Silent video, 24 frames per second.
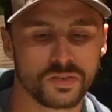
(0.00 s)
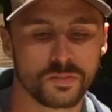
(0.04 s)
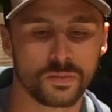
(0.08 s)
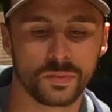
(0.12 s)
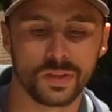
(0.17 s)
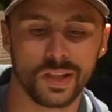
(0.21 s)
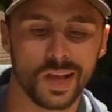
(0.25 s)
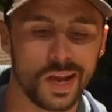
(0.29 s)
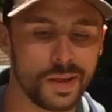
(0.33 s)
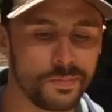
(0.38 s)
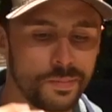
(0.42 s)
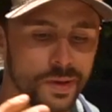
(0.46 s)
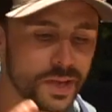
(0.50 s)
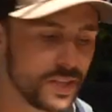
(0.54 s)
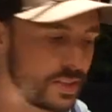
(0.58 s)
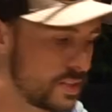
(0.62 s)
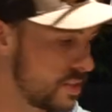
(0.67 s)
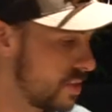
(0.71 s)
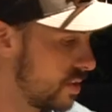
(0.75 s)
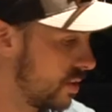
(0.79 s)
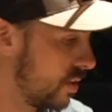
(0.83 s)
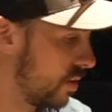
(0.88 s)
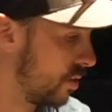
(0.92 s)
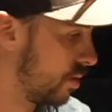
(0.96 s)
glide
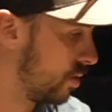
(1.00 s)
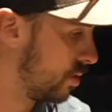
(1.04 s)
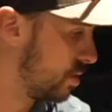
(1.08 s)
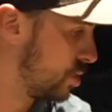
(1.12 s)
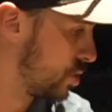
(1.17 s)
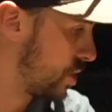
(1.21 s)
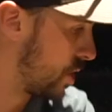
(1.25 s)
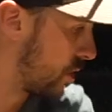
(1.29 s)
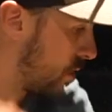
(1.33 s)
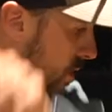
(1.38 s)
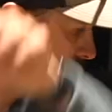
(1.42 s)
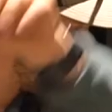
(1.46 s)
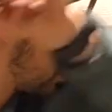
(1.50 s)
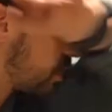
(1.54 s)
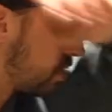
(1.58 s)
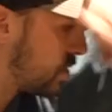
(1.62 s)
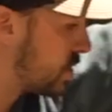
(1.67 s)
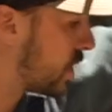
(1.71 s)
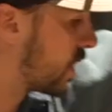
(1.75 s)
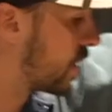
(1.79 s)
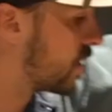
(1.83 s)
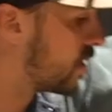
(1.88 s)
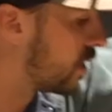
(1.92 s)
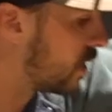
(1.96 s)
baits, little
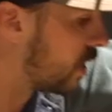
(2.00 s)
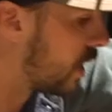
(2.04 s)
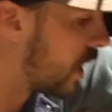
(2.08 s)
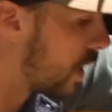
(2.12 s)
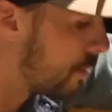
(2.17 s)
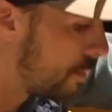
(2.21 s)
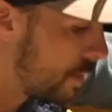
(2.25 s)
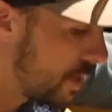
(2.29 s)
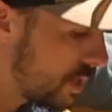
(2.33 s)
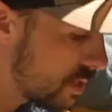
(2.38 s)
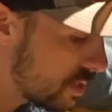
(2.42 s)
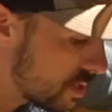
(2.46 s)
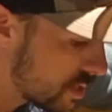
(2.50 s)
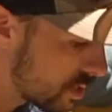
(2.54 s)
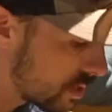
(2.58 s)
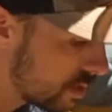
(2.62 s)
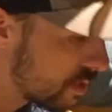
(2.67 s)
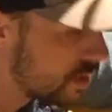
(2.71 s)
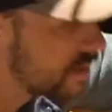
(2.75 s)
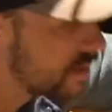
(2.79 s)
jigging glide baits.